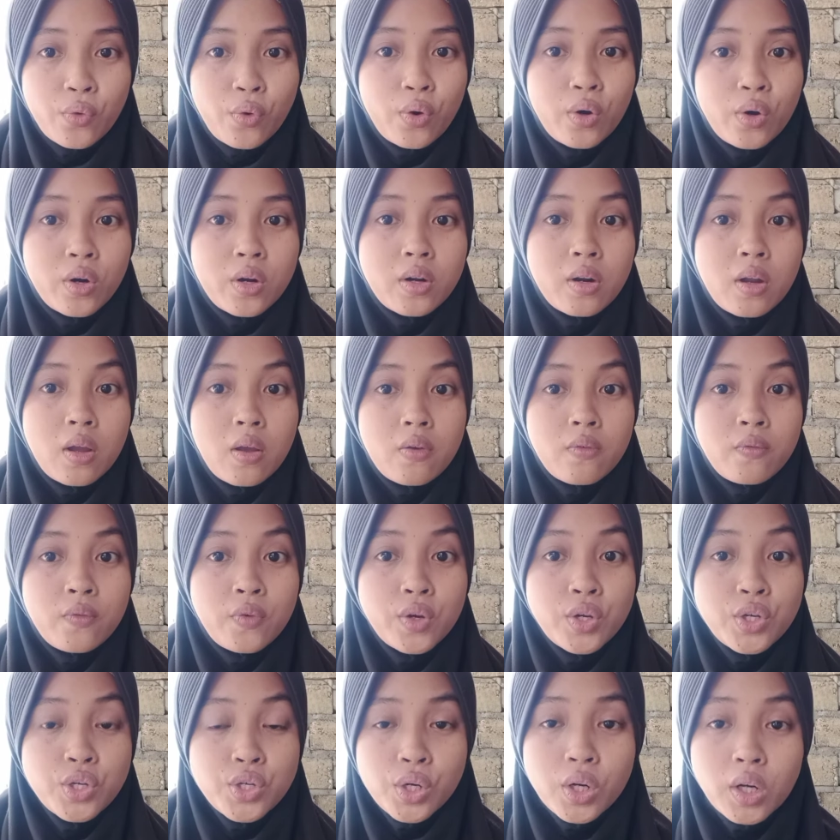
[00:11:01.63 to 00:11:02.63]
or
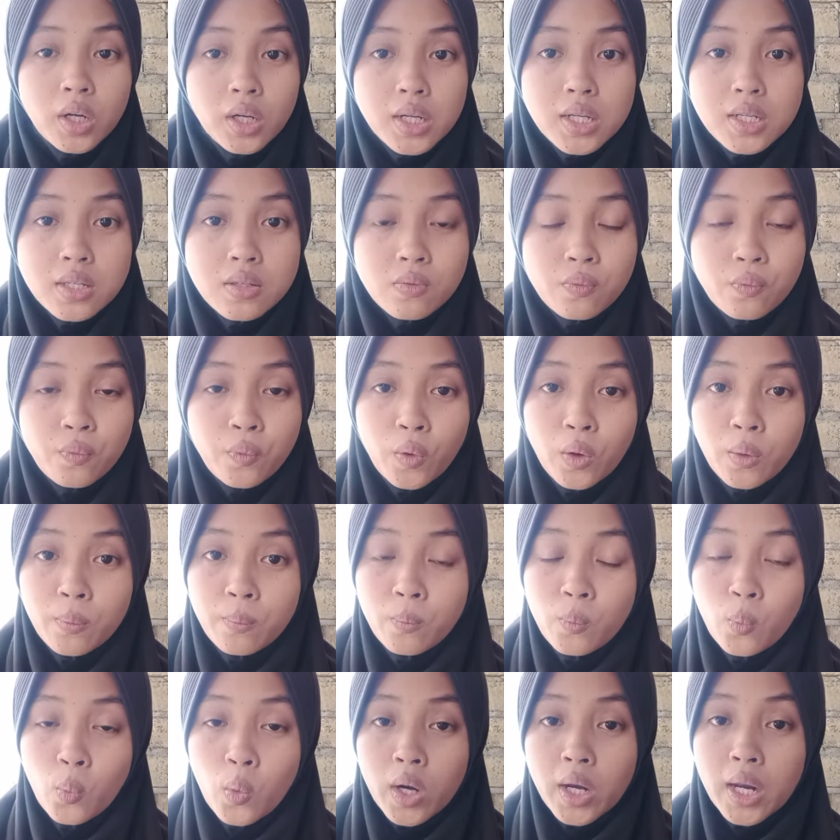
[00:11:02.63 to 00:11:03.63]
fisheries
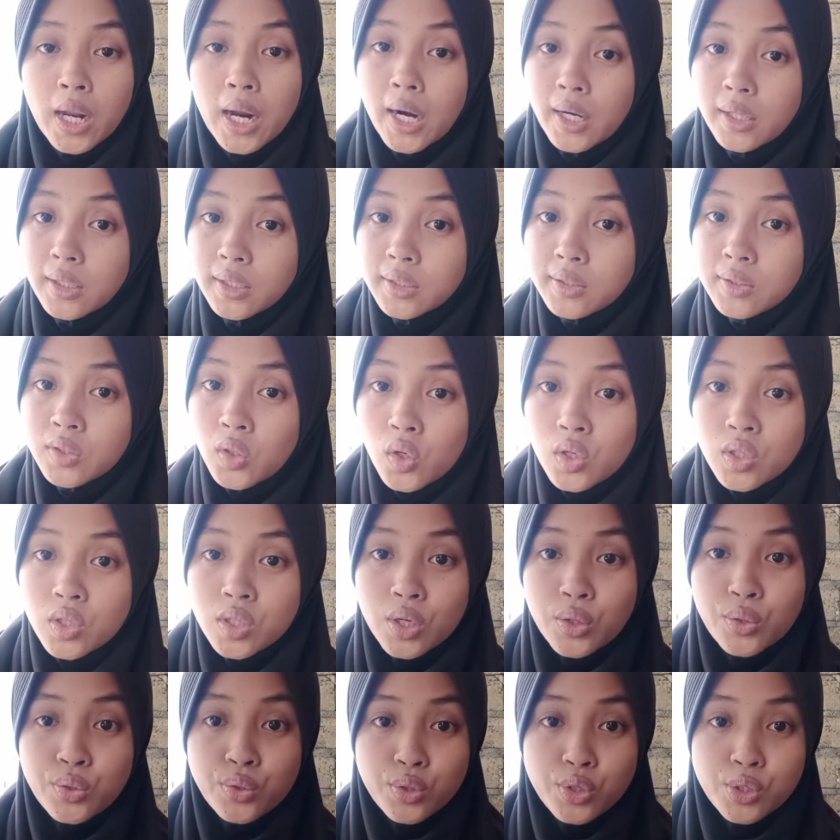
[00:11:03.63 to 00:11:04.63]
from
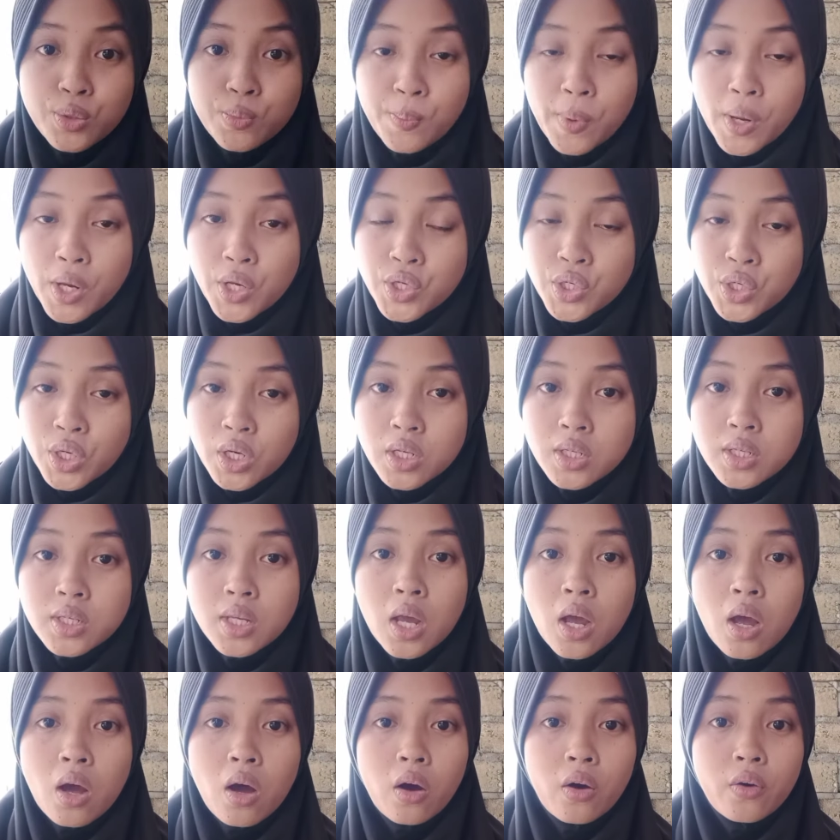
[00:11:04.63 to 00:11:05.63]
132 species
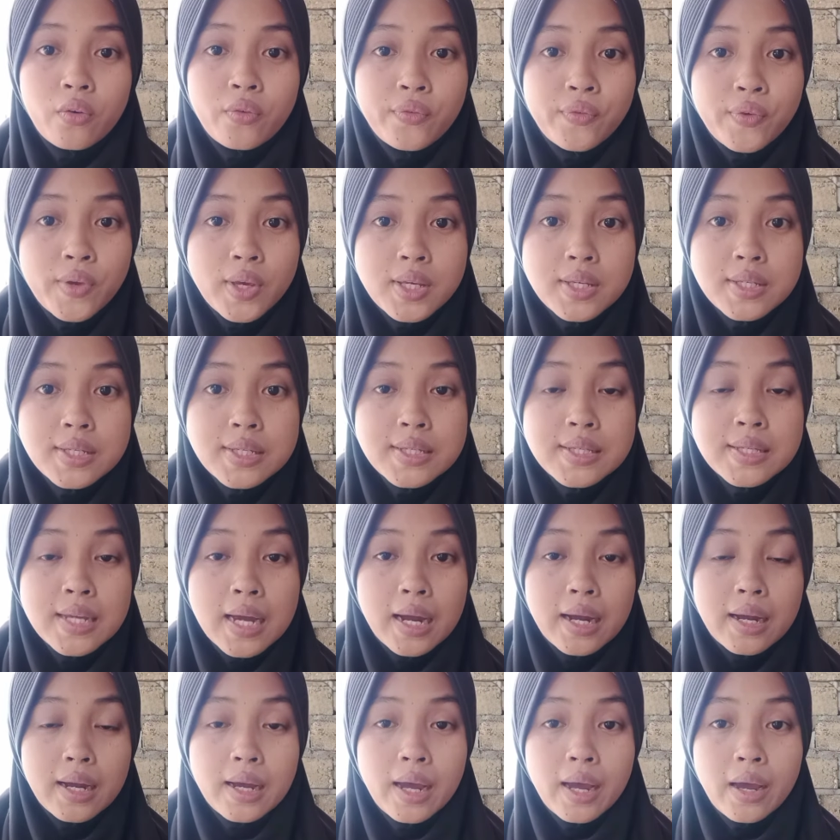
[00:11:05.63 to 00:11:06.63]
of fish
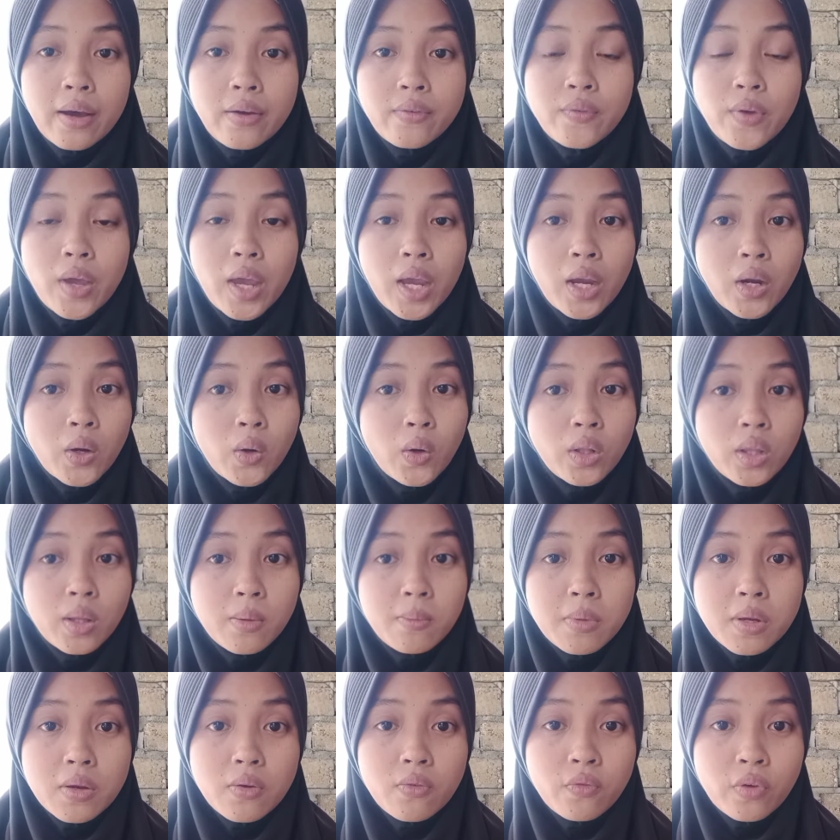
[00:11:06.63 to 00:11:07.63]
that have
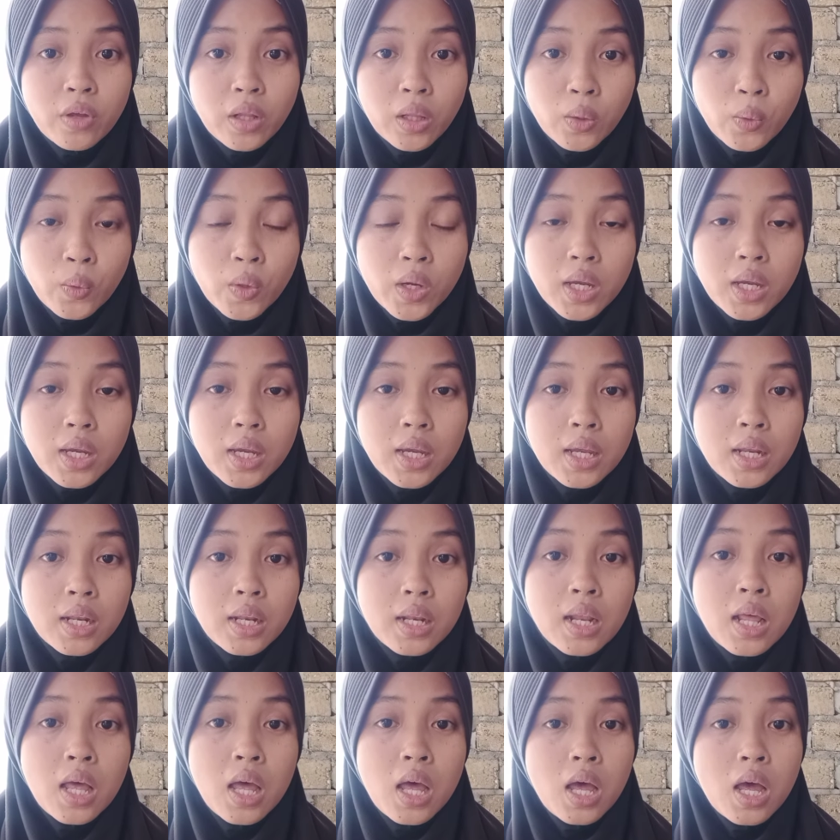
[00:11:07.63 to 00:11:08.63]
economic value
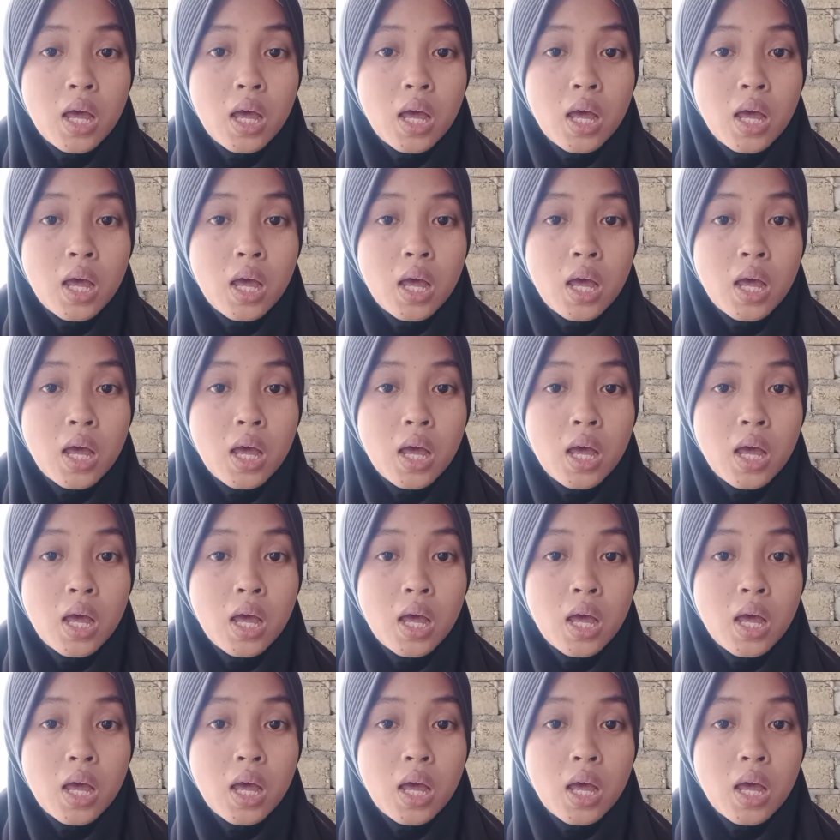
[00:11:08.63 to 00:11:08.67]
in